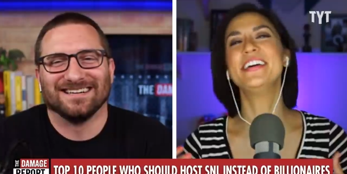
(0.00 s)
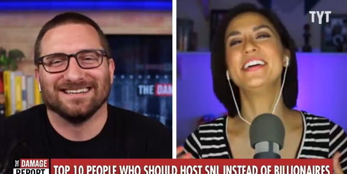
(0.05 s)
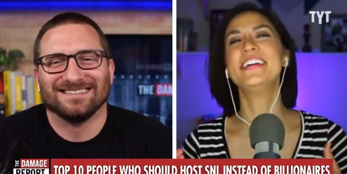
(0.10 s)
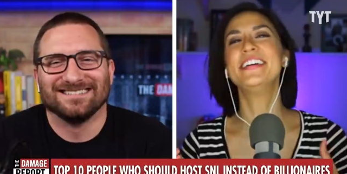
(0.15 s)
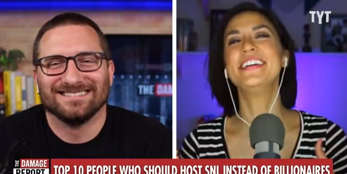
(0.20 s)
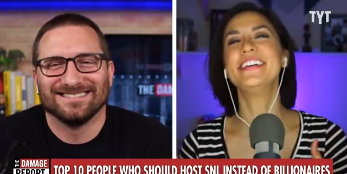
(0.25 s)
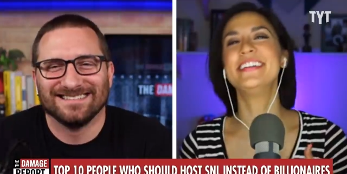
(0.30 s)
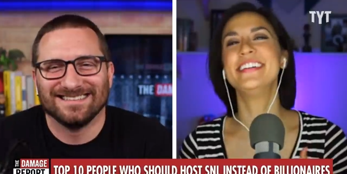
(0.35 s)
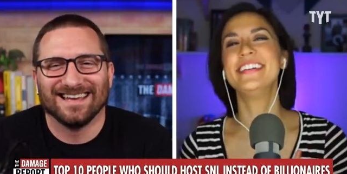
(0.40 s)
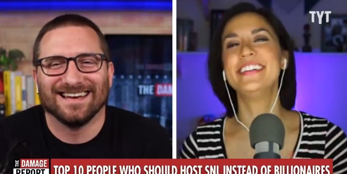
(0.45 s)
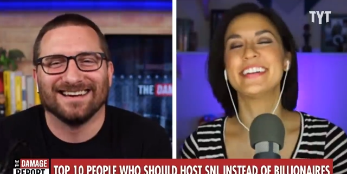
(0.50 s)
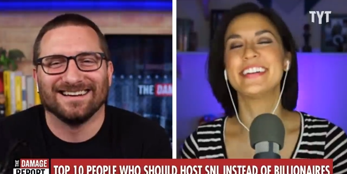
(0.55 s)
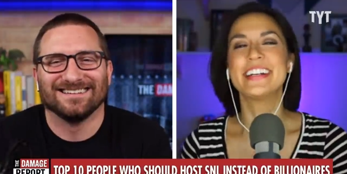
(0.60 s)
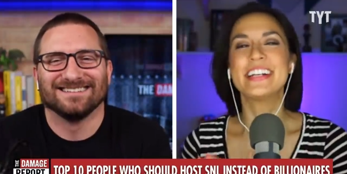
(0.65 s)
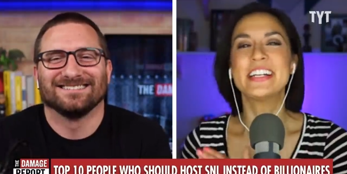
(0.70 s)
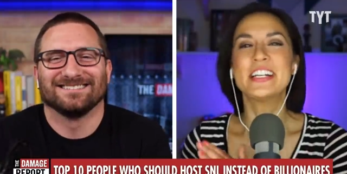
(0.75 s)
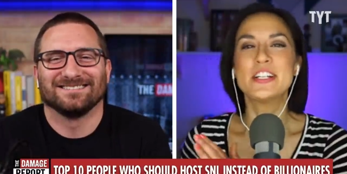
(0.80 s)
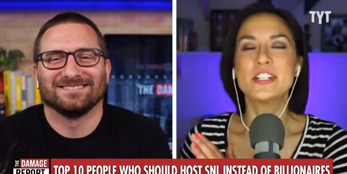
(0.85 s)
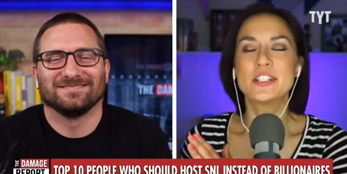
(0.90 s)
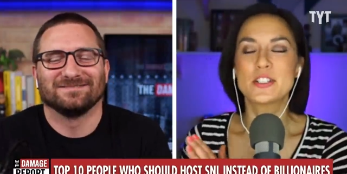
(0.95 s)
Speaker 1: Oh. yeah.
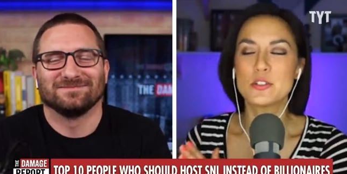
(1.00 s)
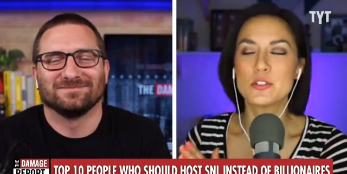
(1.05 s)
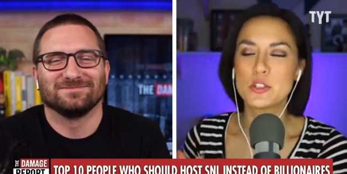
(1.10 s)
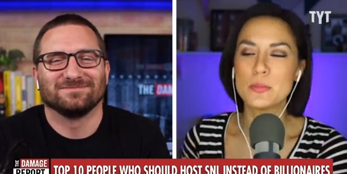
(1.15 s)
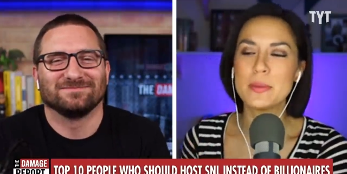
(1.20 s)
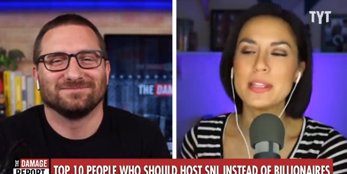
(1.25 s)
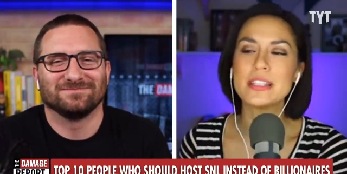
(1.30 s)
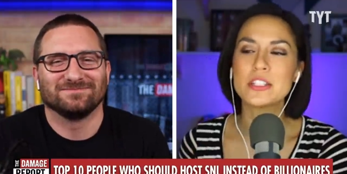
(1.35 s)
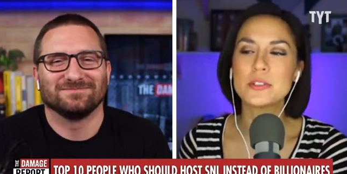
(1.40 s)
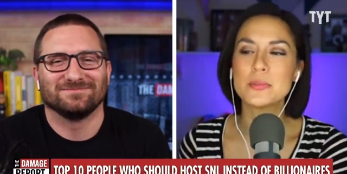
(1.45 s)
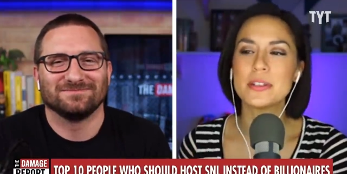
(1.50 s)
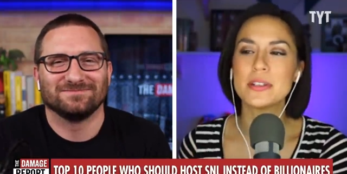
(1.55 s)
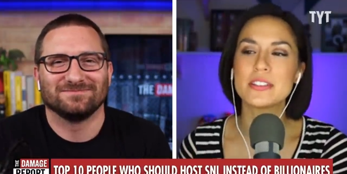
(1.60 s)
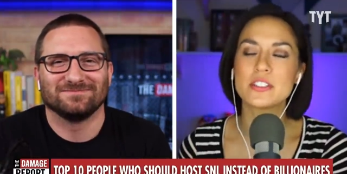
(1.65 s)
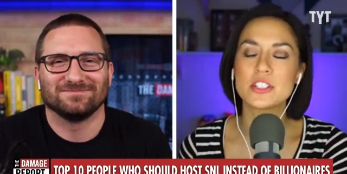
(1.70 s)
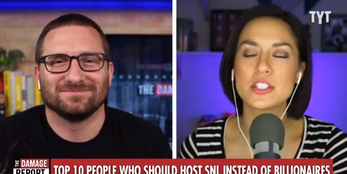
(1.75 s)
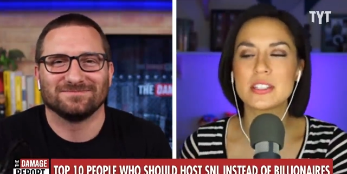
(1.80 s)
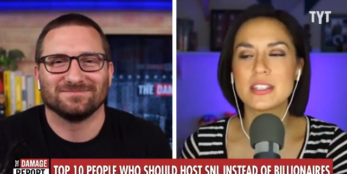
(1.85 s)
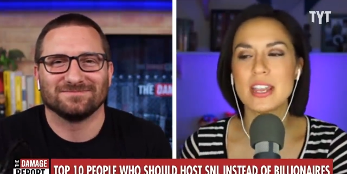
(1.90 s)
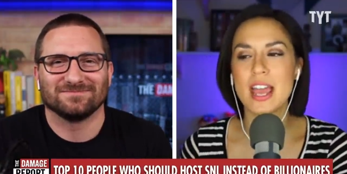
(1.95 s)
Speaker 2: So Jamila
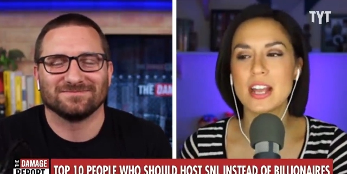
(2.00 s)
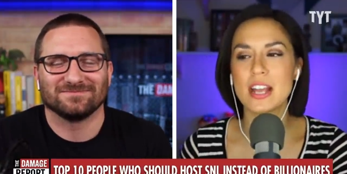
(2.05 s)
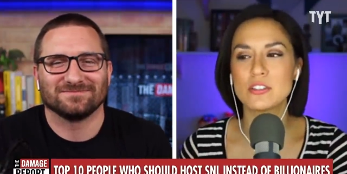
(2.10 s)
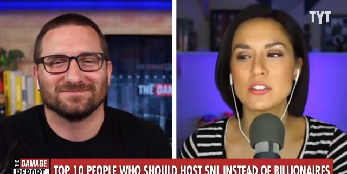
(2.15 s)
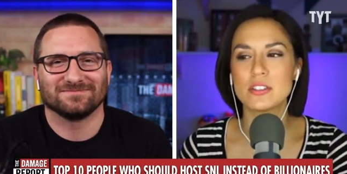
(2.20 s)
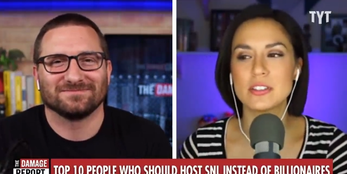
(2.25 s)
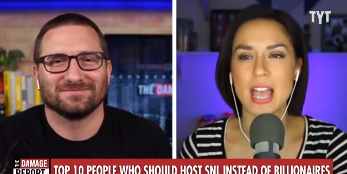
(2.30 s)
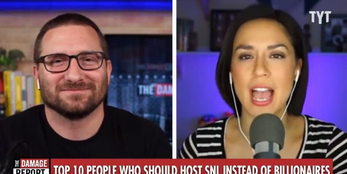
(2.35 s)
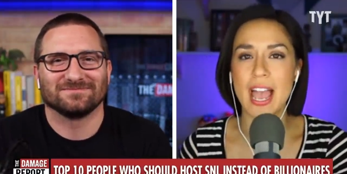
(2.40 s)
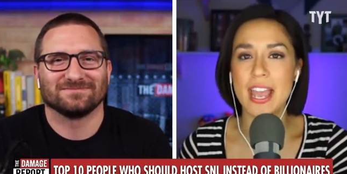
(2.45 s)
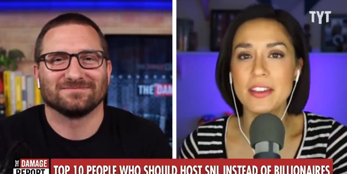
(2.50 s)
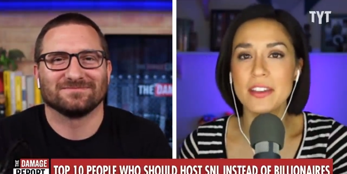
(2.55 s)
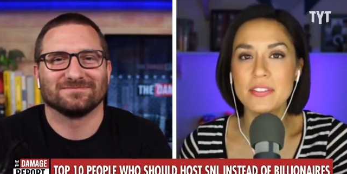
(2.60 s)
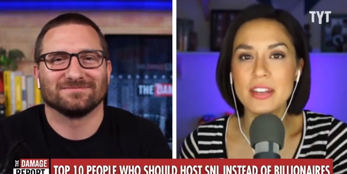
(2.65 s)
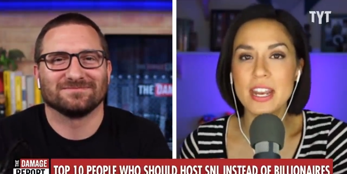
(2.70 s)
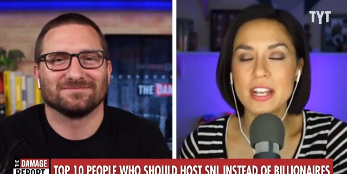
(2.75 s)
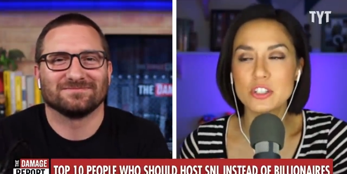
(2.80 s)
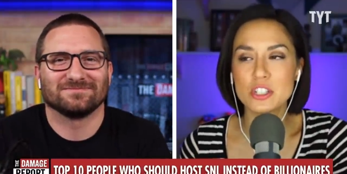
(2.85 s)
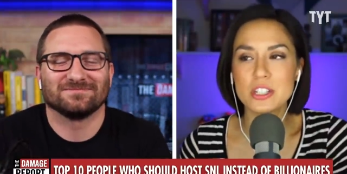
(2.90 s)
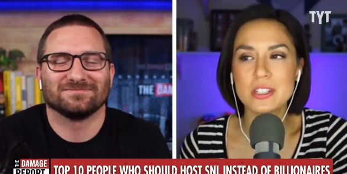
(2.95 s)
Jamila, she's an actress. I
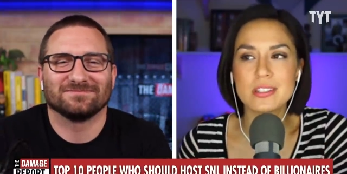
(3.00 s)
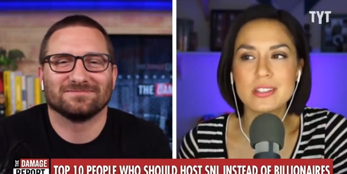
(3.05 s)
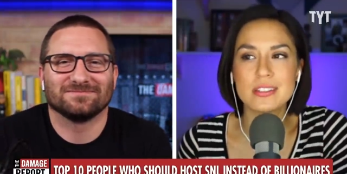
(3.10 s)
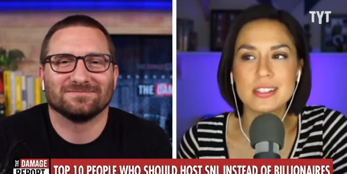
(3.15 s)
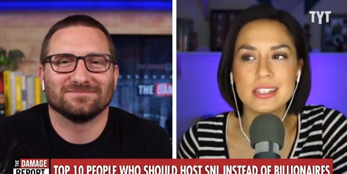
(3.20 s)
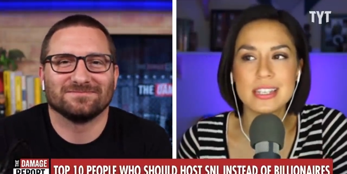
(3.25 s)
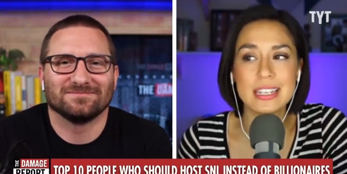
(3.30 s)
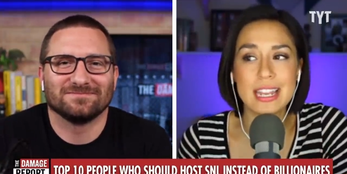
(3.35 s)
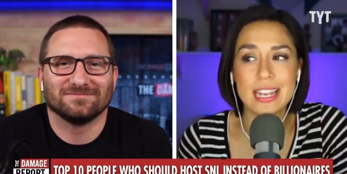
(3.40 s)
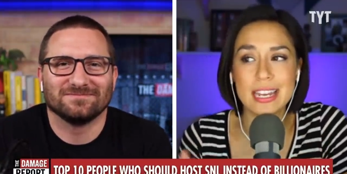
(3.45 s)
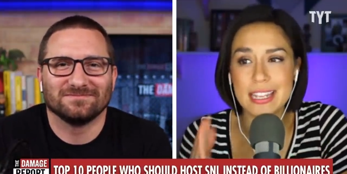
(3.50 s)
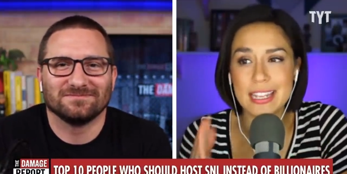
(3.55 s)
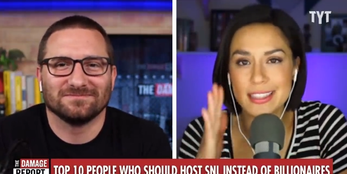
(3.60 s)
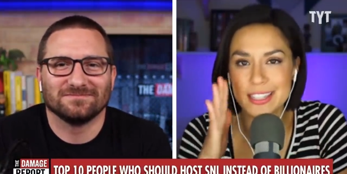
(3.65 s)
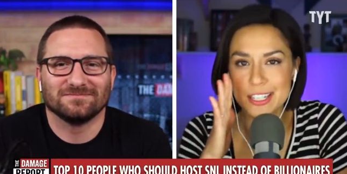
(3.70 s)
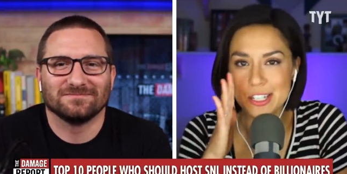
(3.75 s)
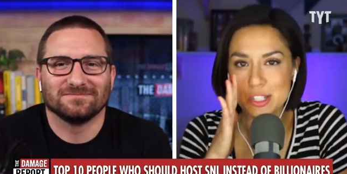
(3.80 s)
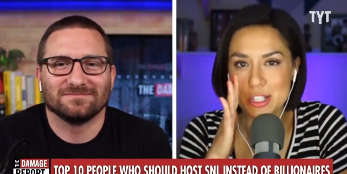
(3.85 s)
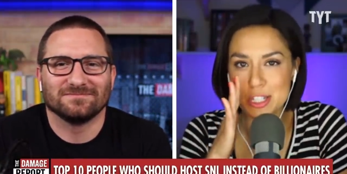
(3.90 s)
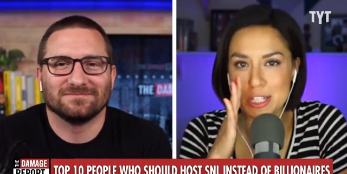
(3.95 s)
haven't actually seen
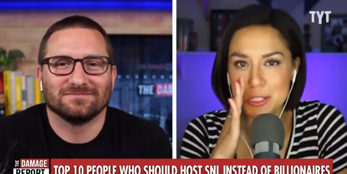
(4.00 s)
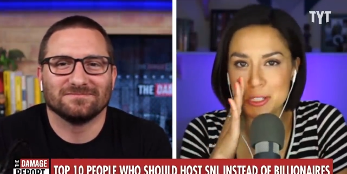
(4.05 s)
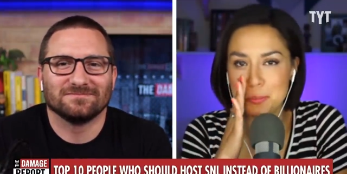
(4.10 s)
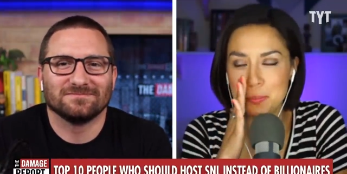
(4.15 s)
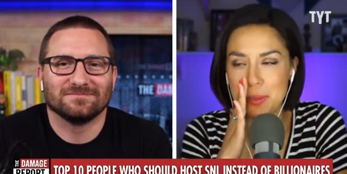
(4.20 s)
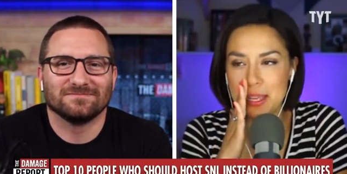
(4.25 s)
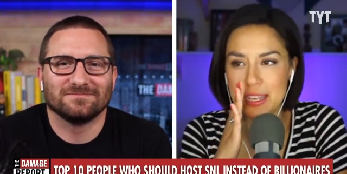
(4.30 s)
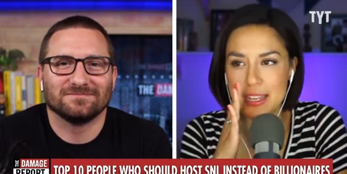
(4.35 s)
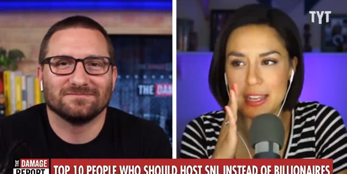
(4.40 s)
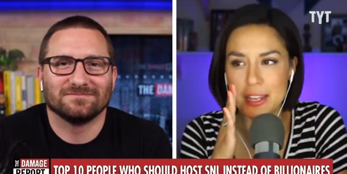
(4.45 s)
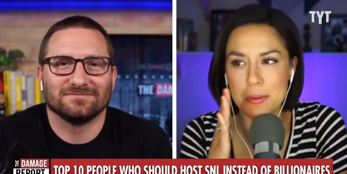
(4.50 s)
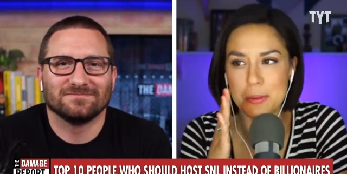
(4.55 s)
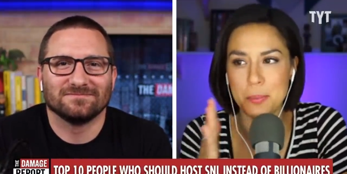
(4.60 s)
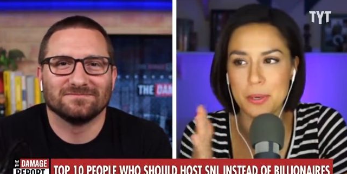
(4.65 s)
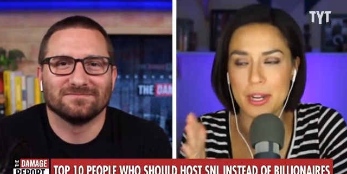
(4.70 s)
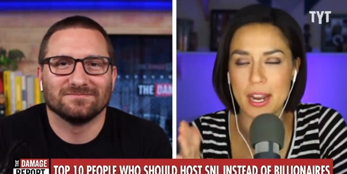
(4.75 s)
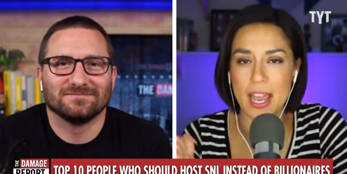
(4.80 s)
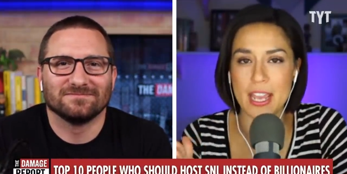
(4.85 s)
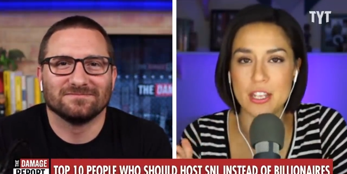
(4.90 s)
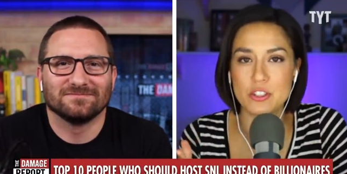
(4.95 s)
anything she's been in,
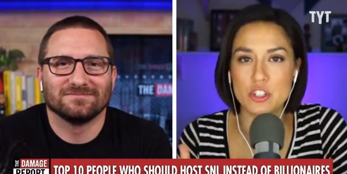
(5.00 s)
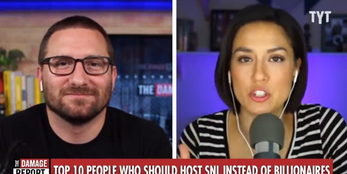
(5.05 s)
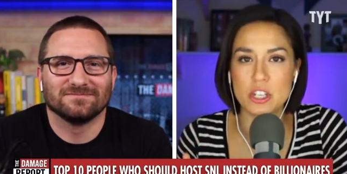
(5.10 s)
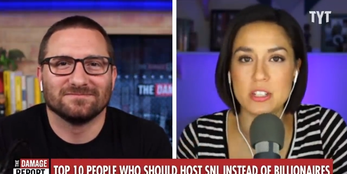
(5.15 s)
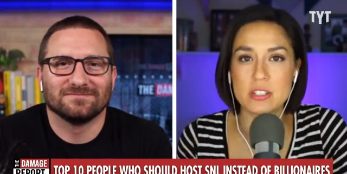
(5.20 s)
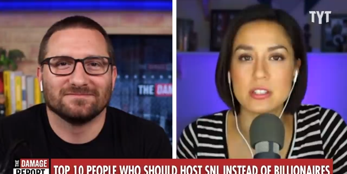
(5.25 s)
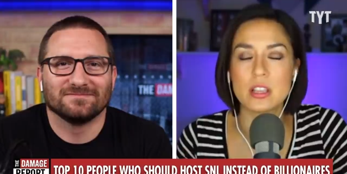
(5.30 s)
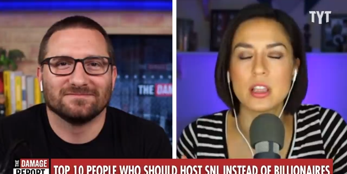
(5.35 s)
but I just